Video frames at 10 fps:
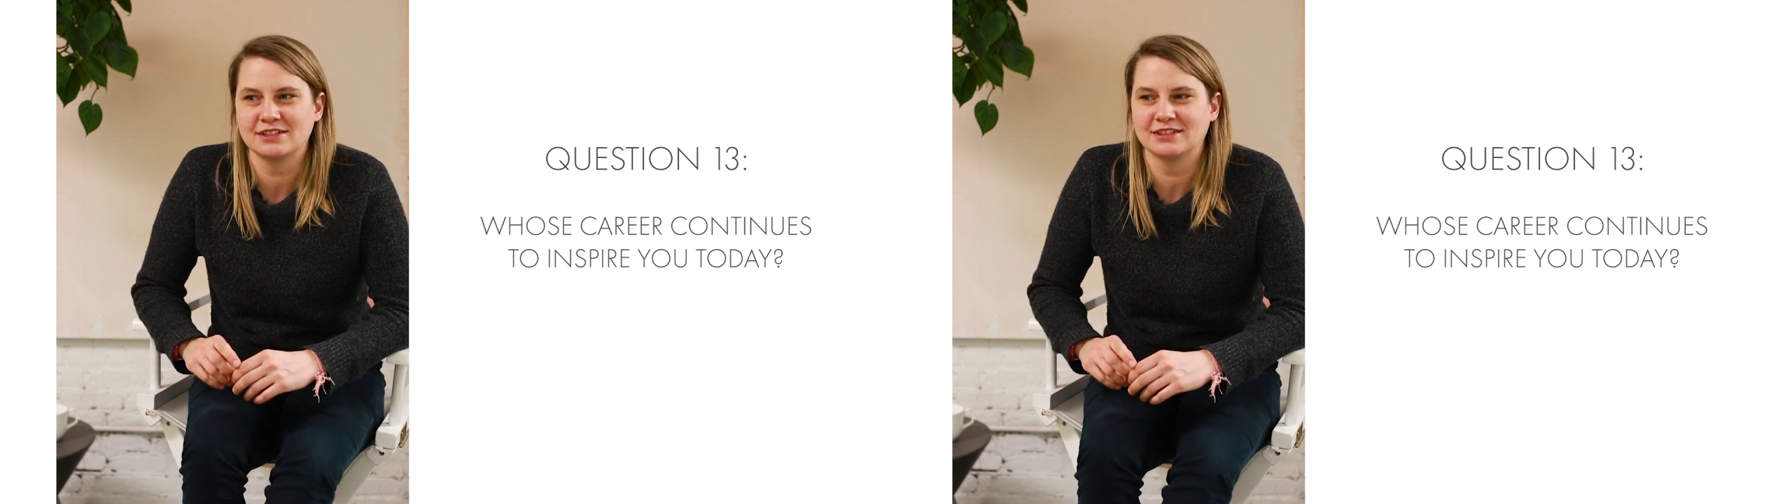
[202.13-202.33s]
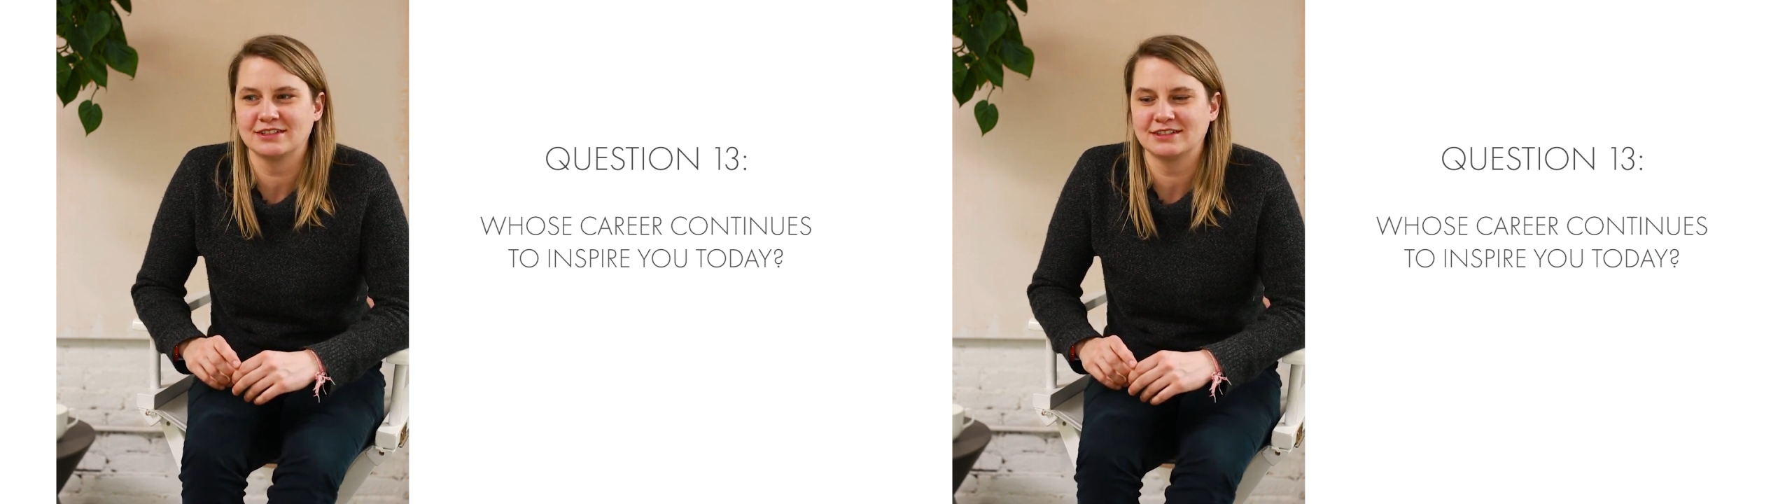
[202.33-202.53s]

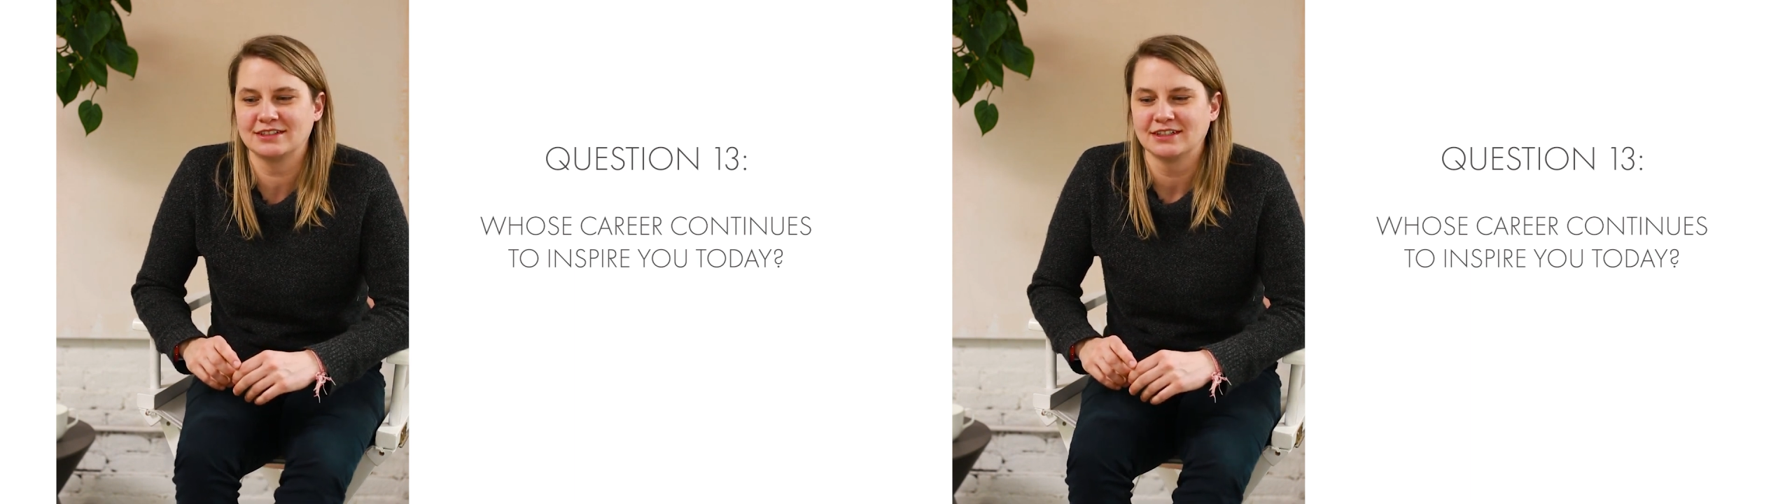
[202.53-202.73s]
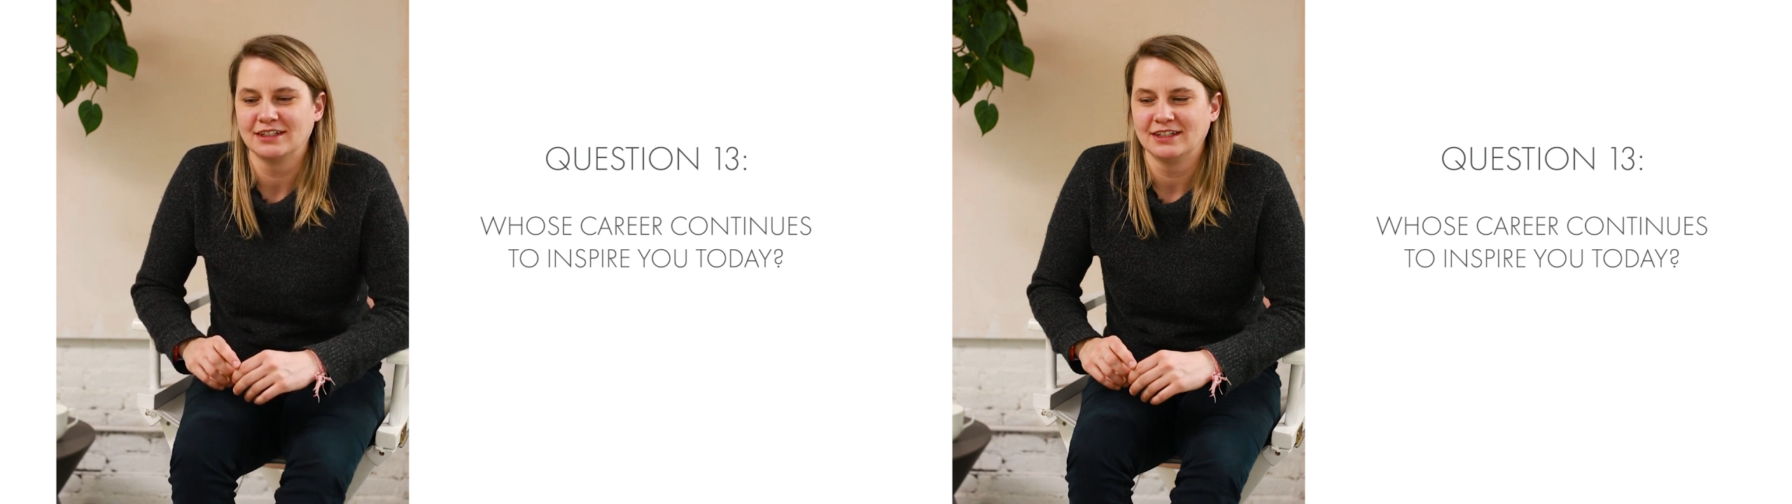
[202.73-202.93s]

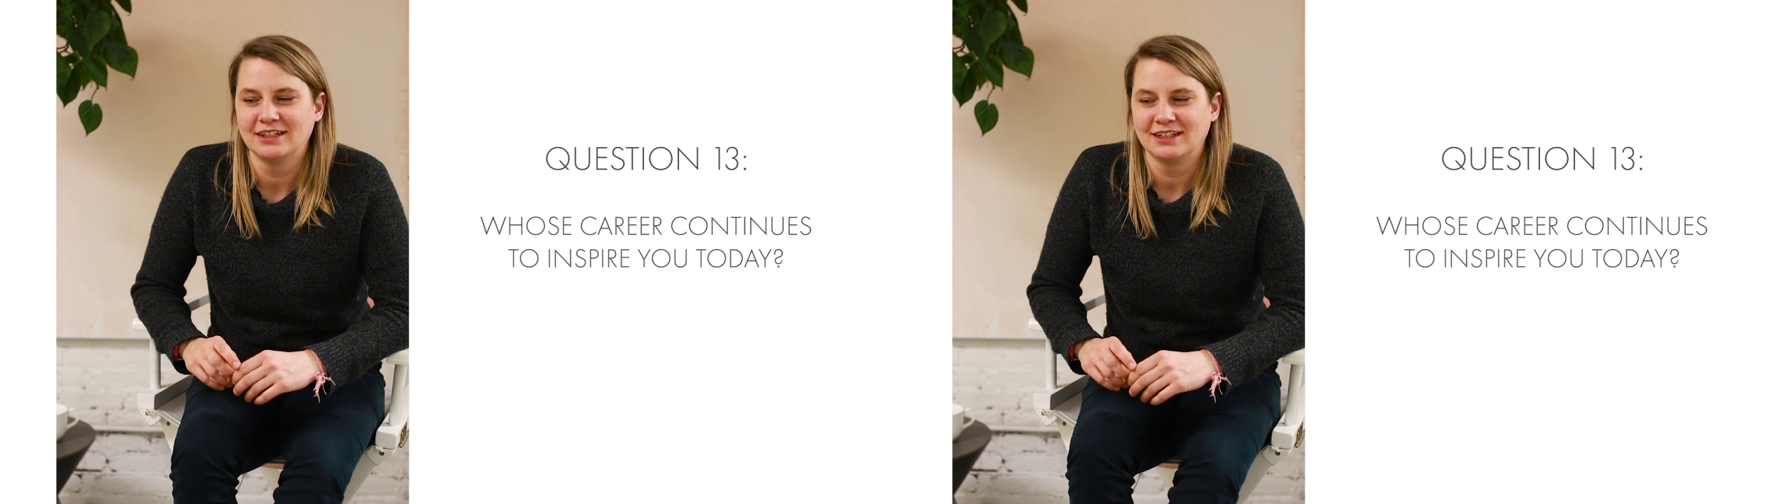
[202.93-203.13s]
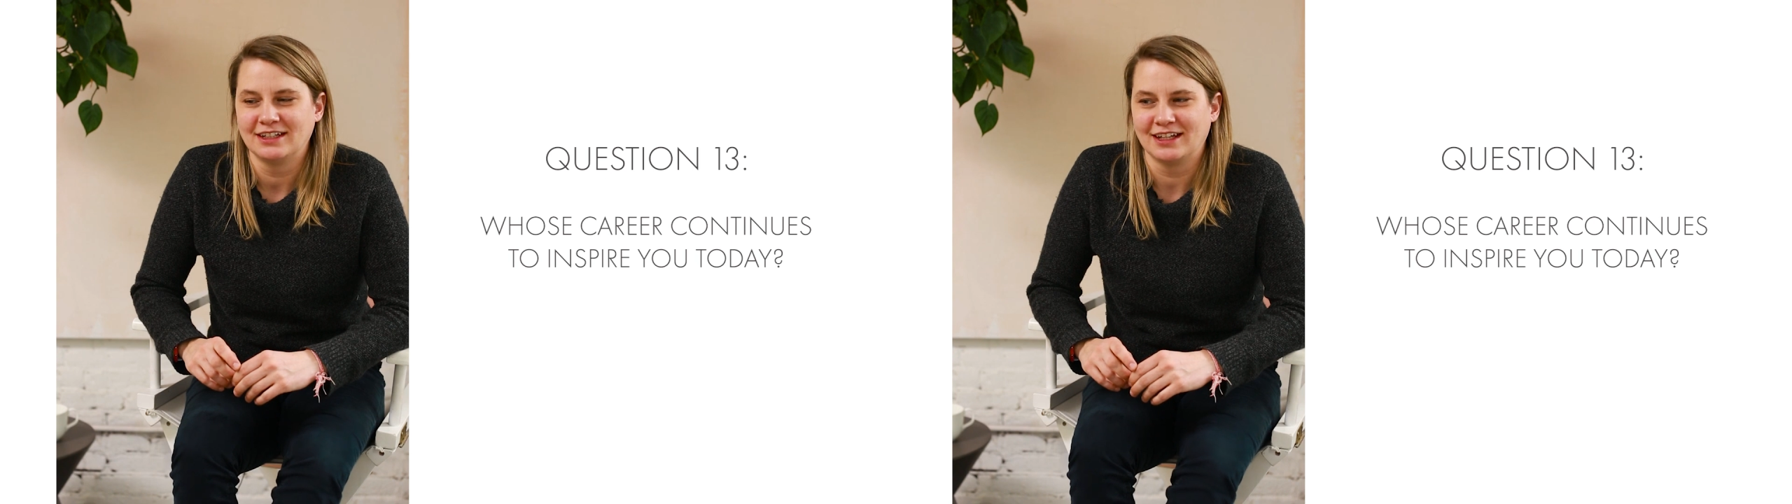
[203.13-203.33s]
And
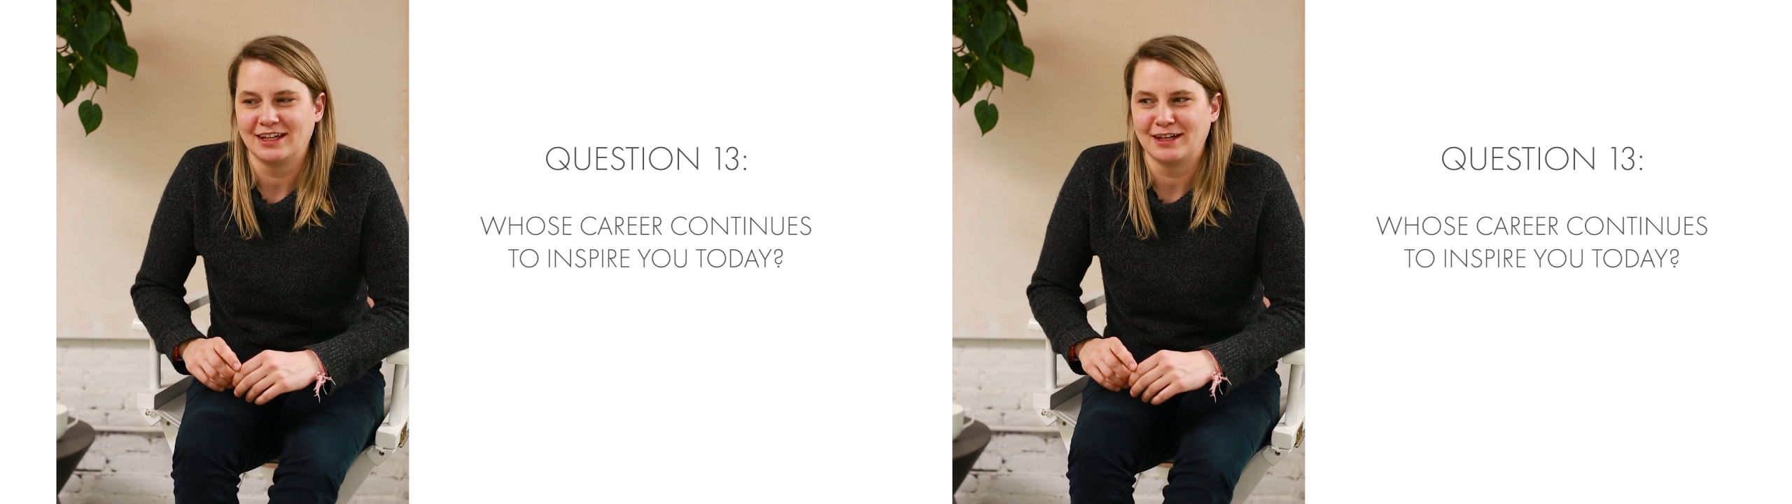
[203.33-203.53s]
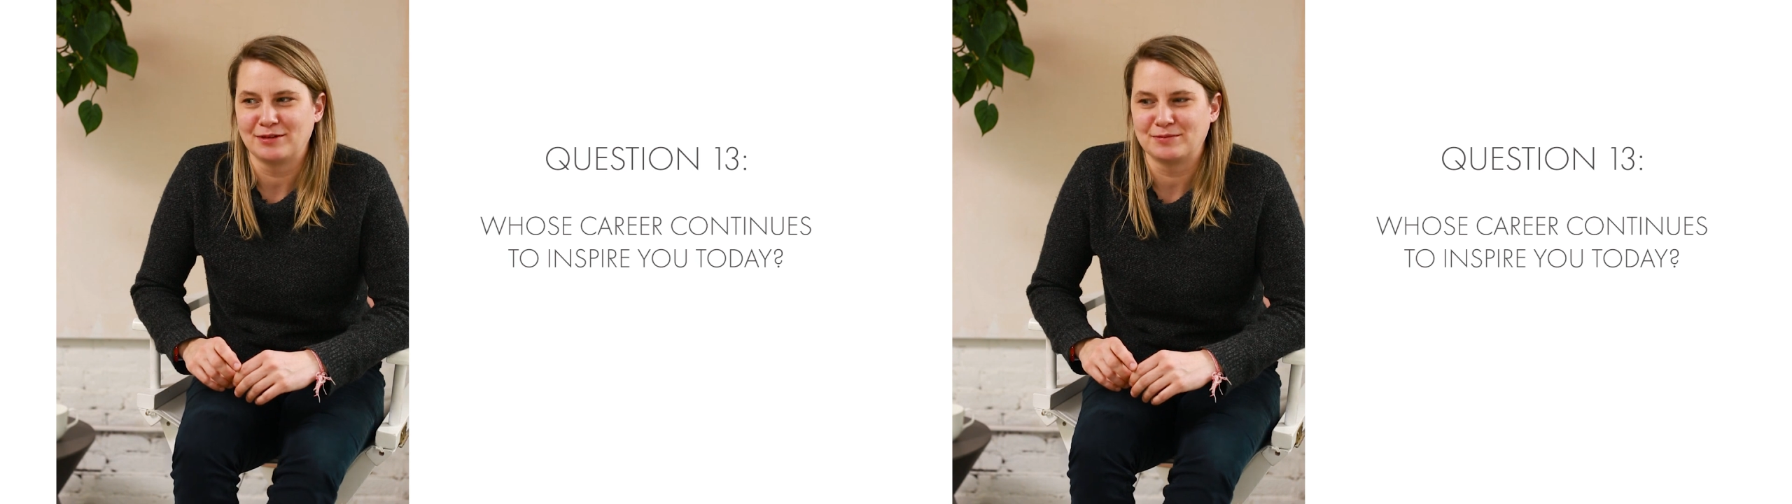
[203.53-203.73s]

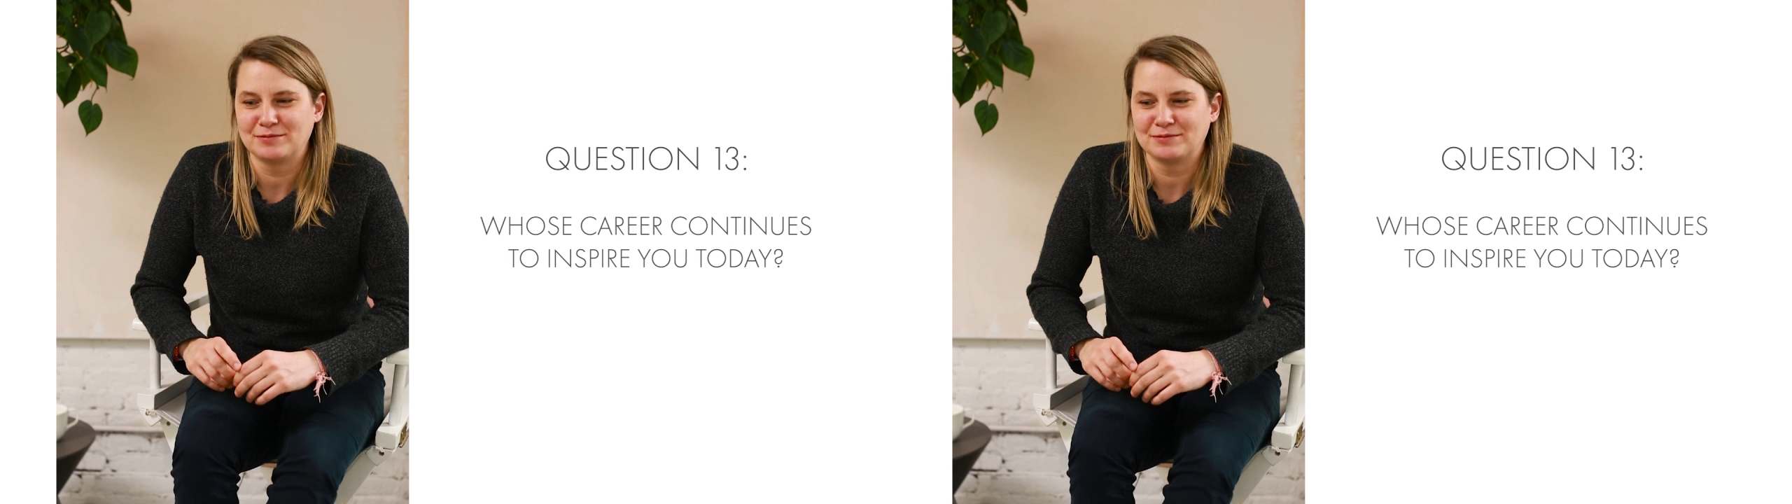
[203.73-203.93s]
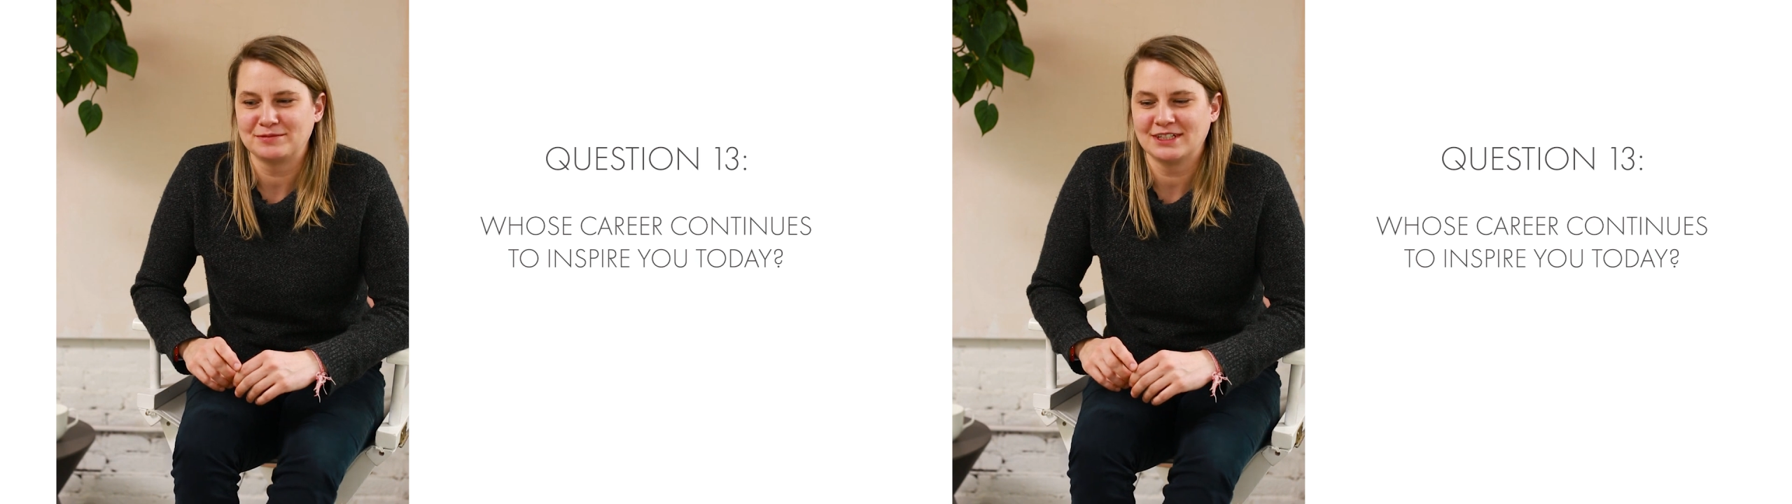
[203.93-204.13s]

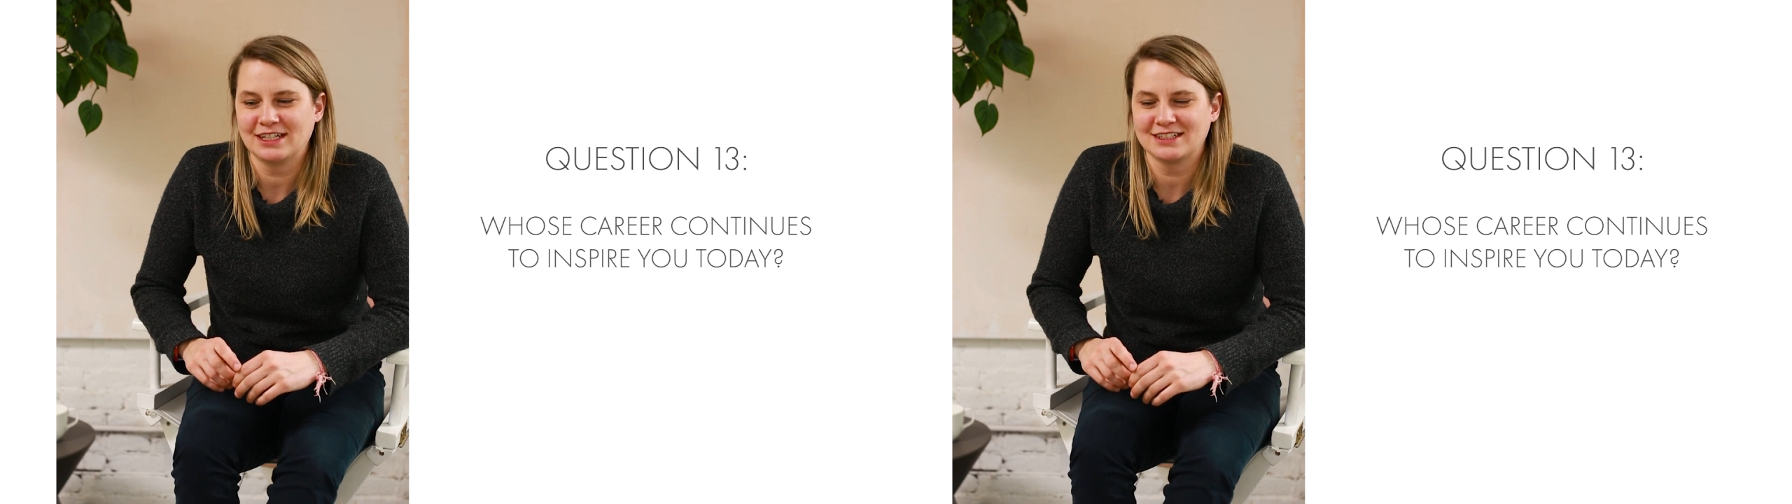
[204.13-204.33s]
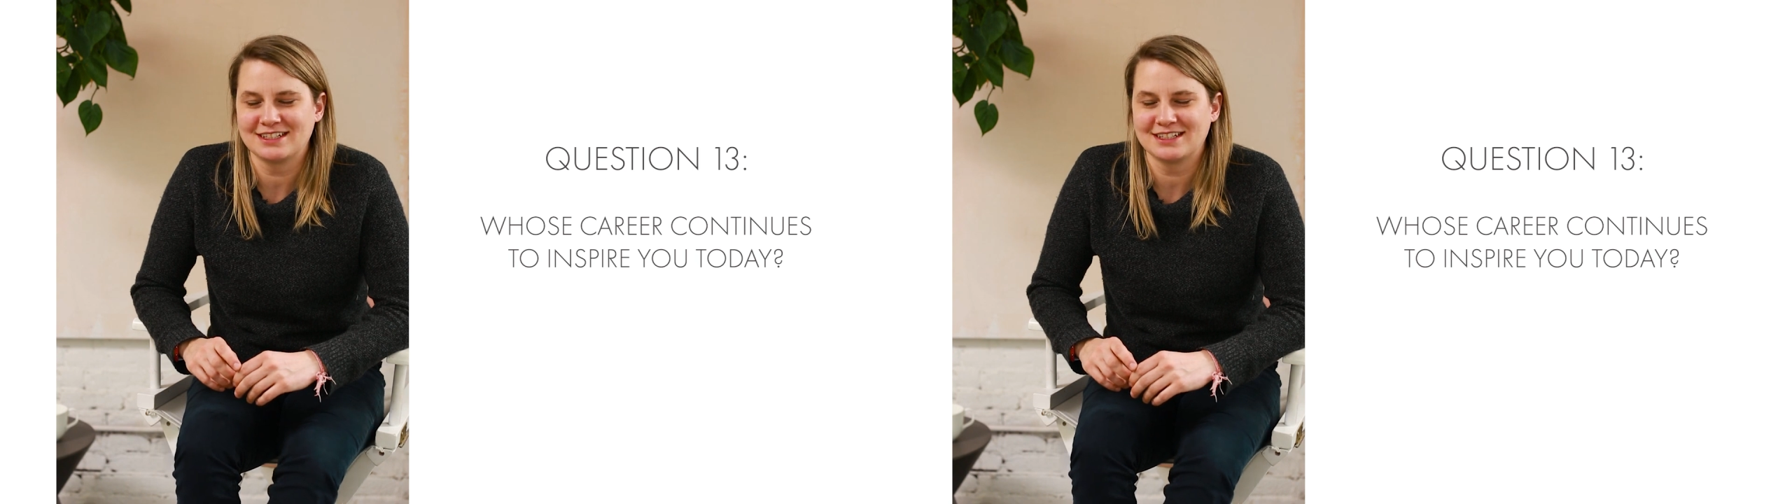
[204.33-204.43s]
yeah,